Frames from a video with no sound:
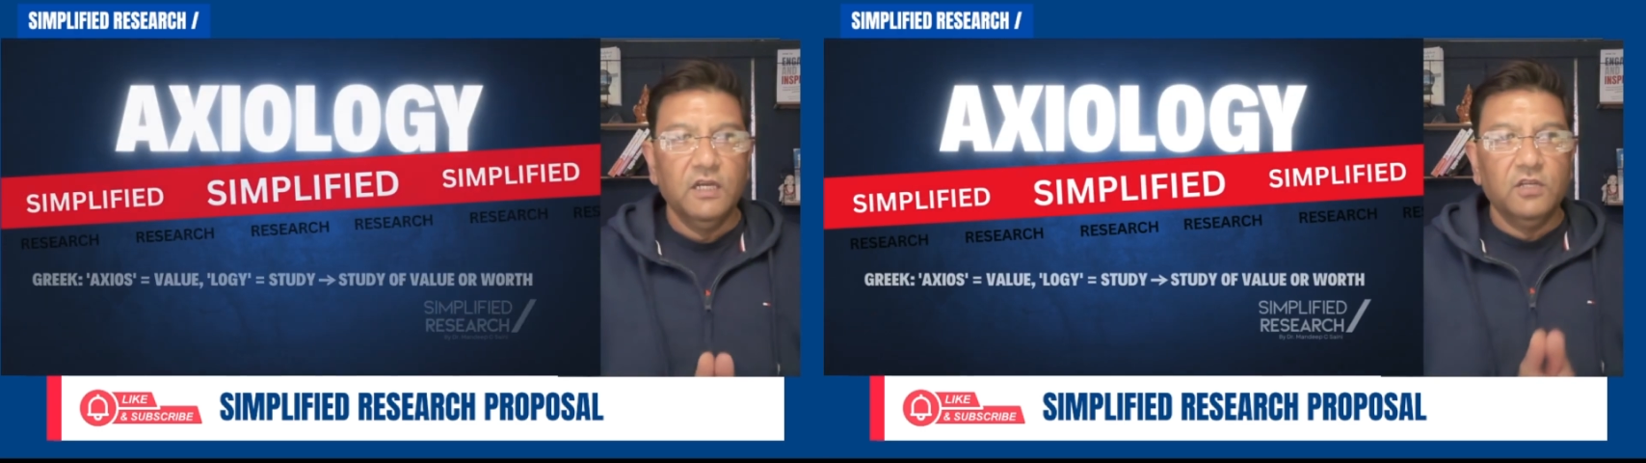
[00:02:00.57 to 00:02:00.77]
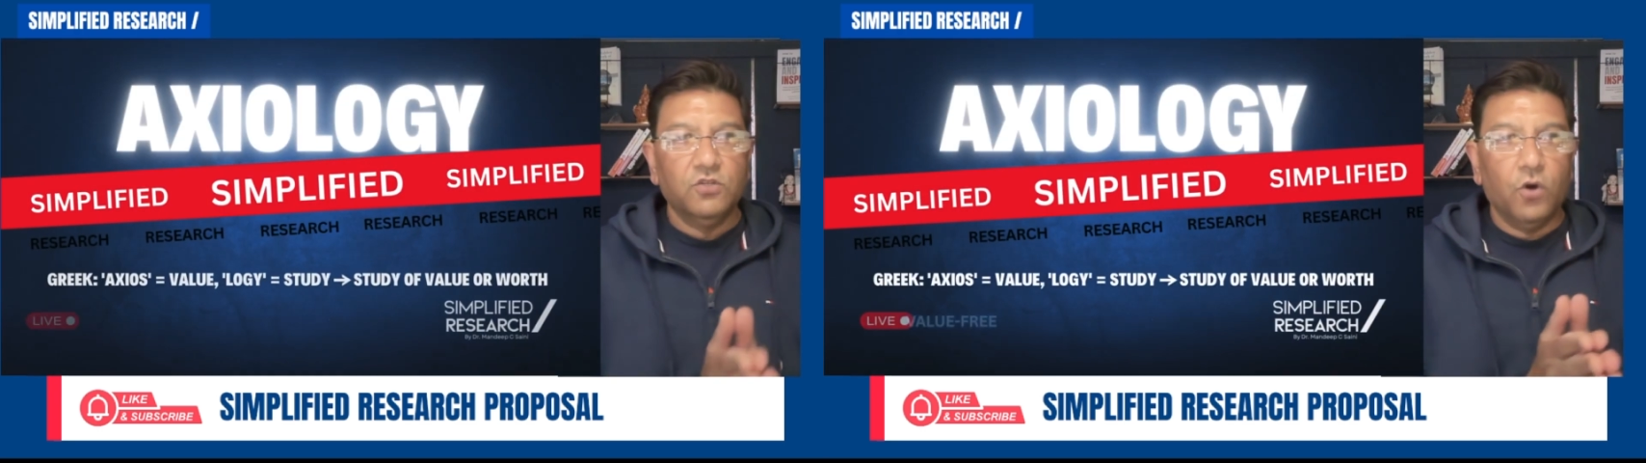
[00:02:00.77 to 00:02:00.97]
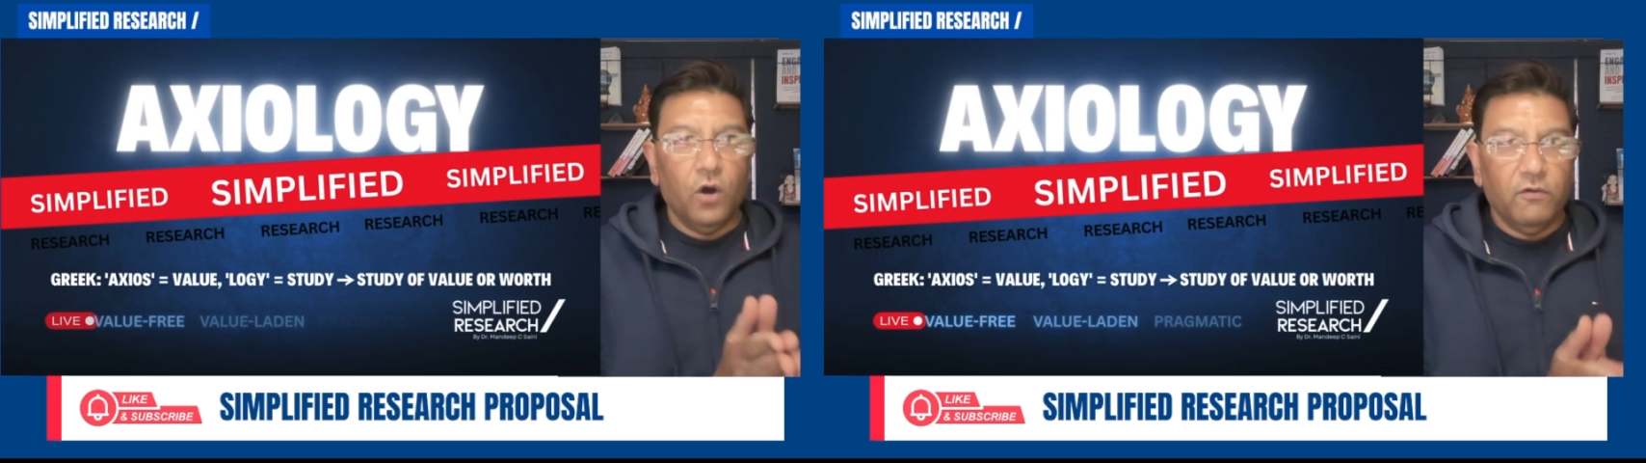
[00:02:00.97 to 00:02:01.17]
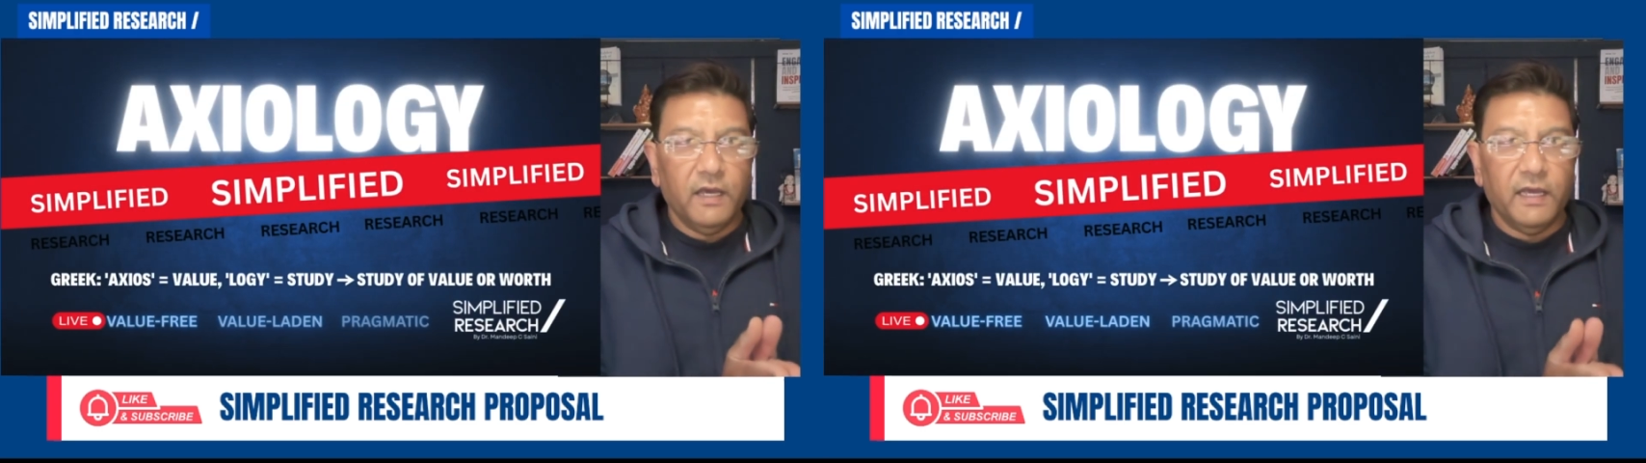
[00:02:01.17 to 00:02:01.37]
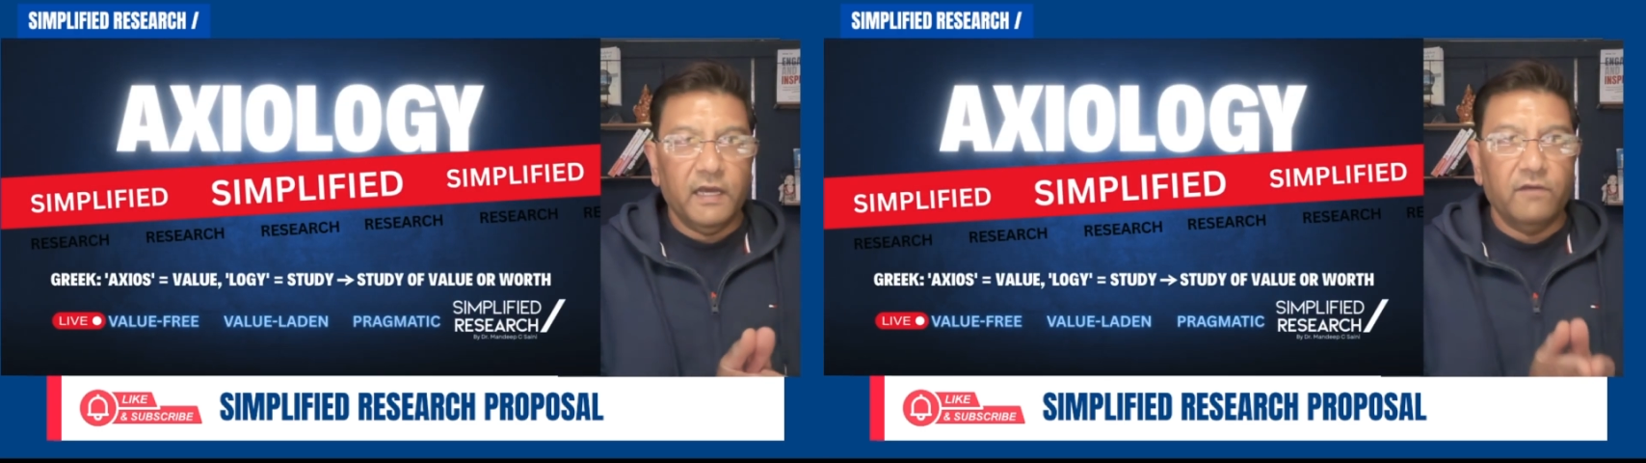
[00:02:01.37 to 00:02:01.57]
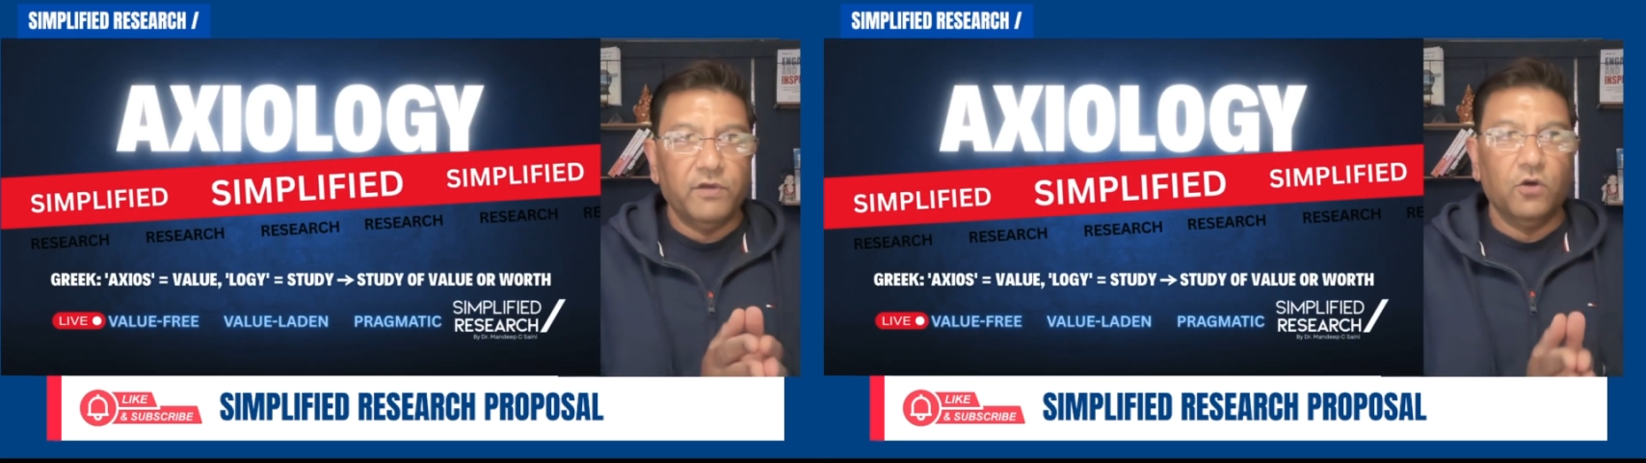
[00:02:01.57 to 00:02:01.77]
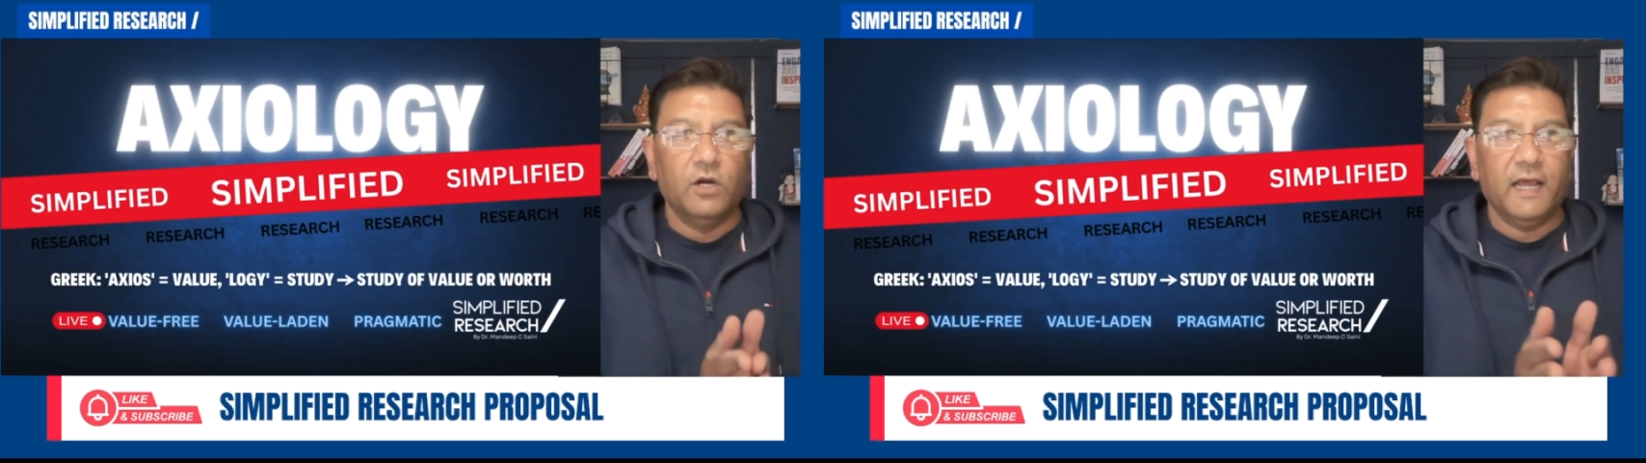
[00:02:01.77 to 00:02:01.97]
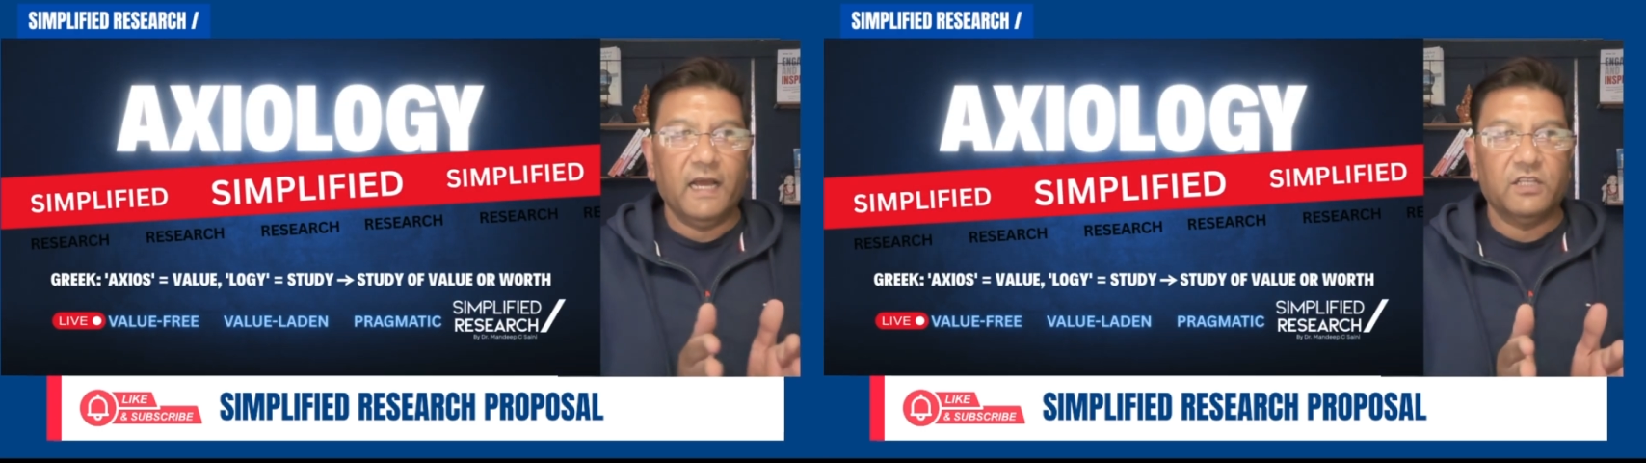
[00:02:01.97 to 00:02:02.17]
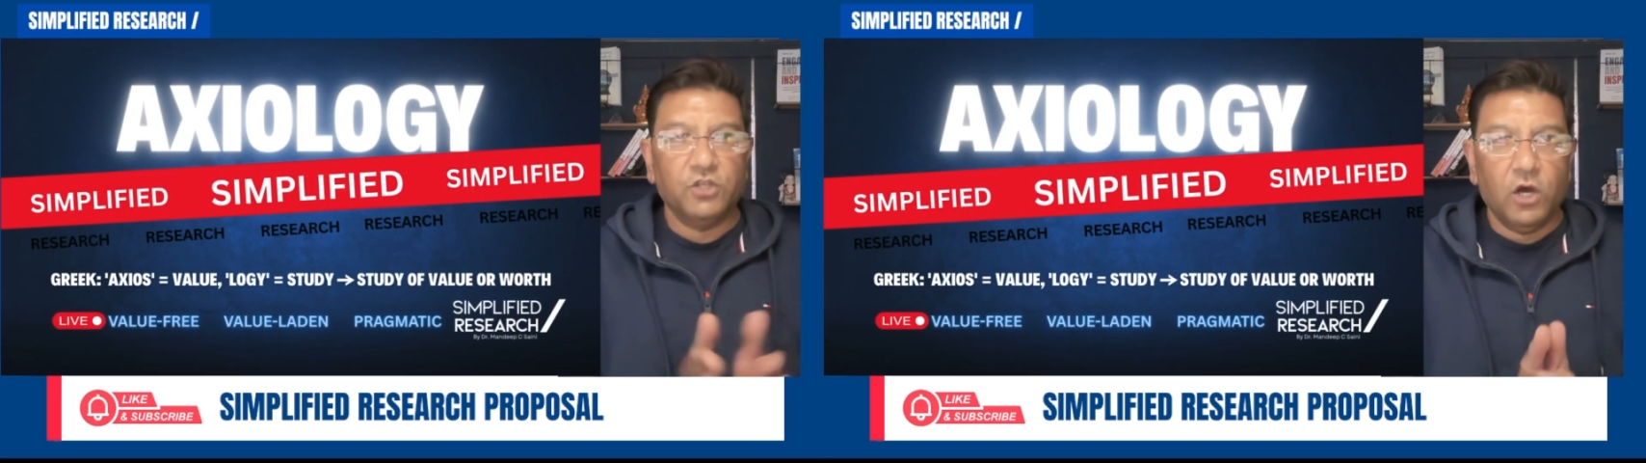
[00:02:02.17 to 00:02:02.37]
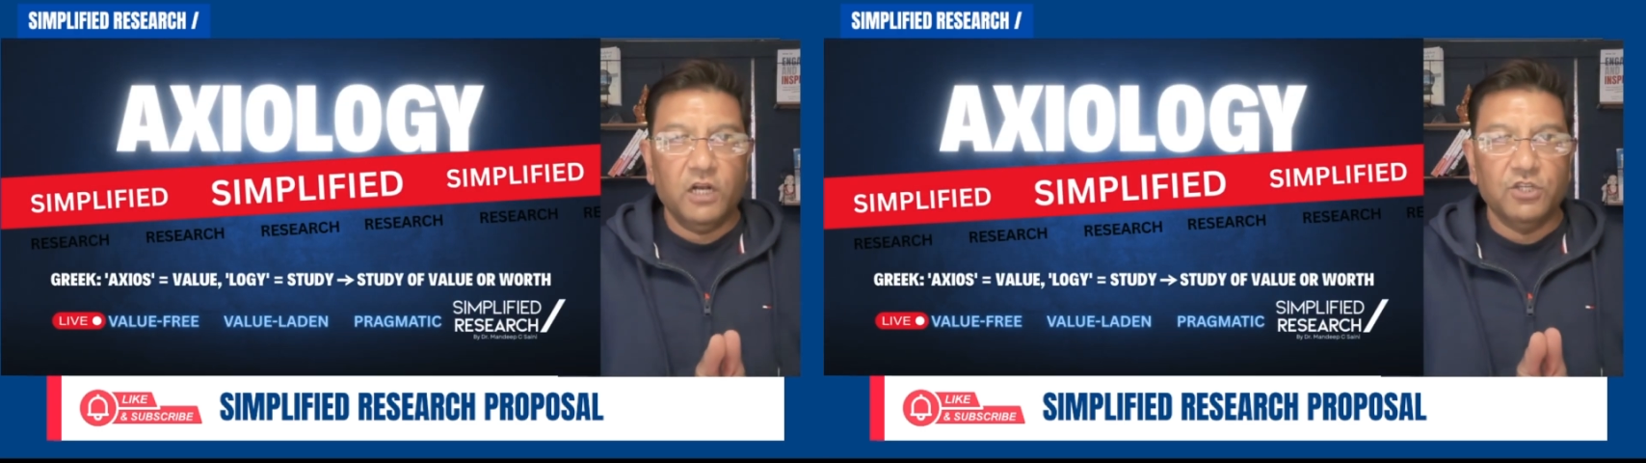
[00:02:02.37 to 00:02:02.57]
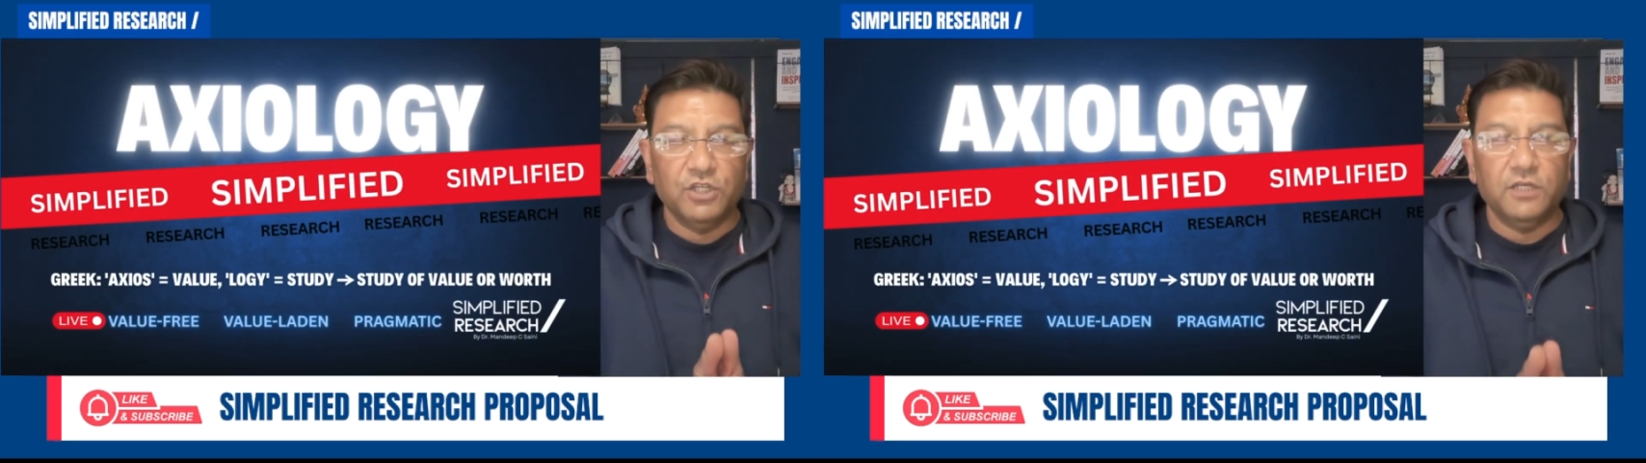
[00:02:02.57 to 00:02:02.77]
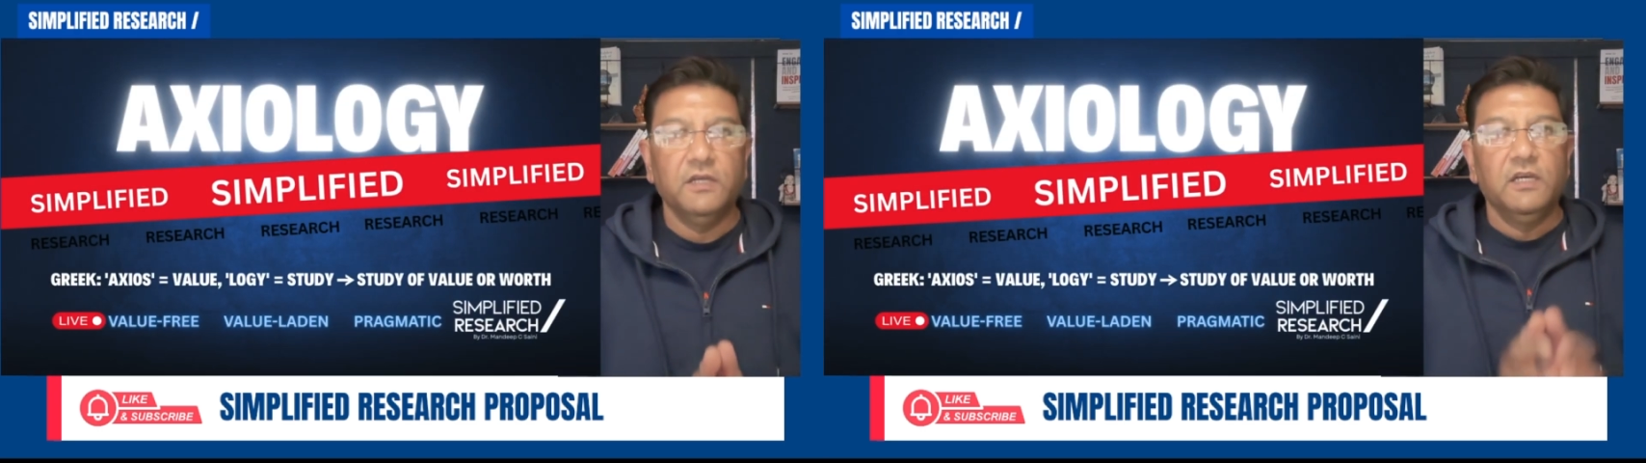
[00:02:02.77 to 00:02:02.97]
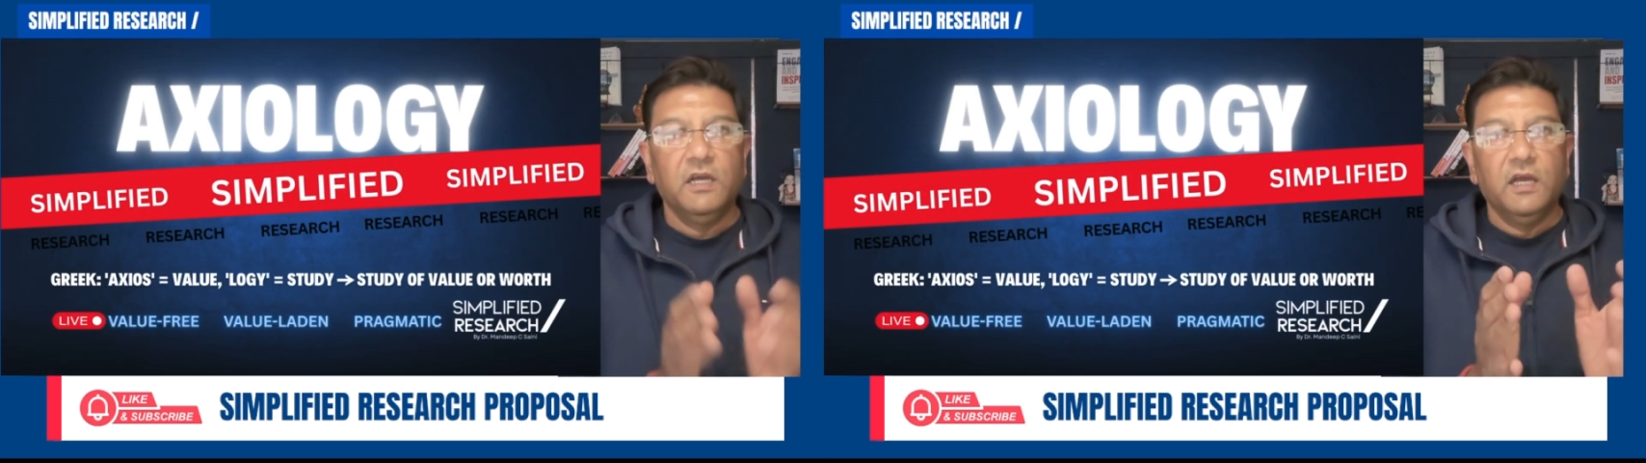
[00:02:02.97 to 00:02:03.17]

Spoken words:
So over here we got axiology.